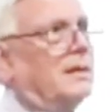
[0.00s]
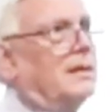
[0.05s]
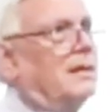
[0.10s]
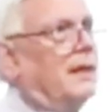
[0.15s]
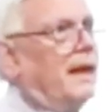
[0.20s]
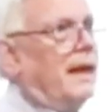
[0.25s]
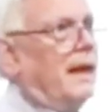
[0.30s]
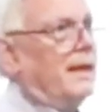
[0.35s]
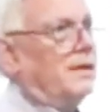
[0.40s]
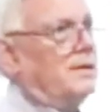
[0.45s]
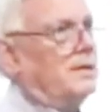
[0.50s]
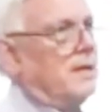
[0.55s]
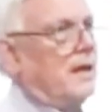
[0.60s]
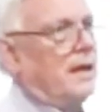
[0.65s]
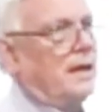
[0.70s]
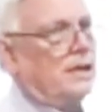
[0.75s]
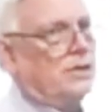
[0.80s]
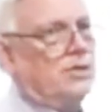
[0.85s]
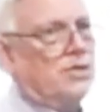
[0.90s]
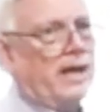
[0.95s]
that
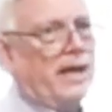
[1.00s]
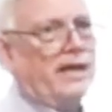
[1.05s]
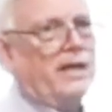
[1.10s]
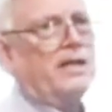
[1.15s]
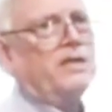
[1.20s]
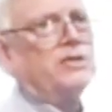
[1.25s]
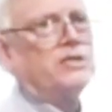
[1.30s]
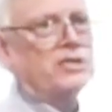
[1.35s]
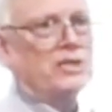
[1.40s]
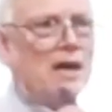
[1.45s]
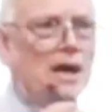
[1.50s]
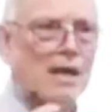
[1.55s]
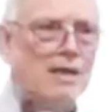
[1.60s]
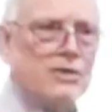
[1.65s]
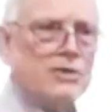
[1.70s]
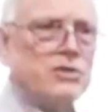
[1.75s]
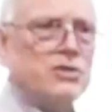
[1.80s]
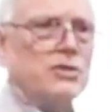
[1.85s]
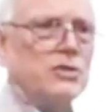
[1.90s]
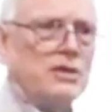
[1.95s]
Chinese
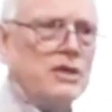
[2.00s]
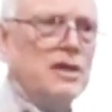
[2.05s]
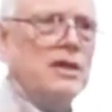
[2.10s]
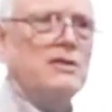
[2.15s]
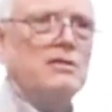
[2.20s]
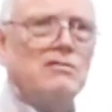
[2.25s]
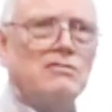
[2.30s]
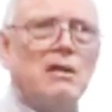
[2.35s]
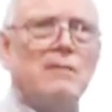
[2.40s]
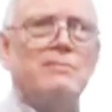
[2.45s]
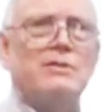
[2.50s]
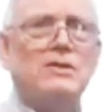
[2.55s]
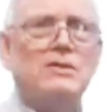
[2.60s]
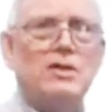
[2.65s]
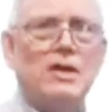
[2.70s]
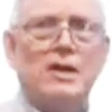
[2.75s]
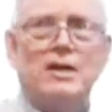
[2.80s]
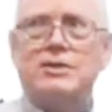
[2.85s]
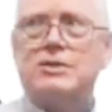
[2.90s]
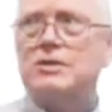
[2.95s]
scholars could get the
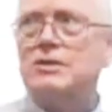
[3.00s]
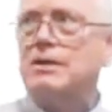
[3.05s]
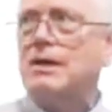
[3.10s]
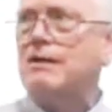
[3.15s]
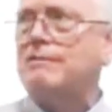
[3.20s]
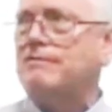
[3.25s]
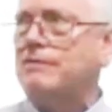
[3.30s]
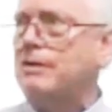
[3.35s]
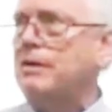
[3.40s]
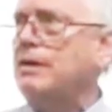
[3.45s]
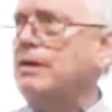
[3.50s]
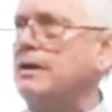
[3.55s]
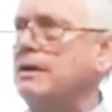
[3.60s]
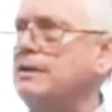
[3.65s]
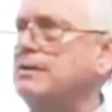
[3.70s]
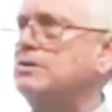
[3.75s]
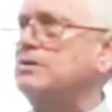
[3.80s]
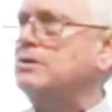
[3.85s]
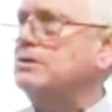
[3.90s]
reputation of the